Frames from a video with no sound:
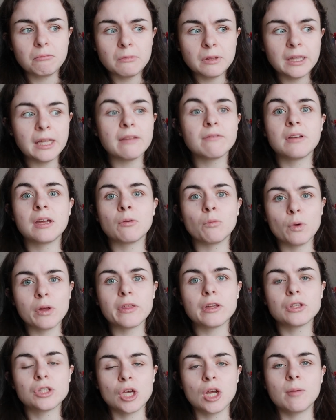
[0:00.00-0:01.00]
living with
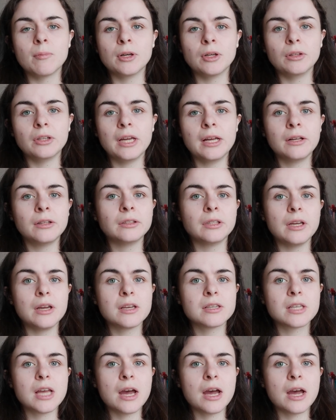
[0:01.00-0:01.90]
a terminal illness,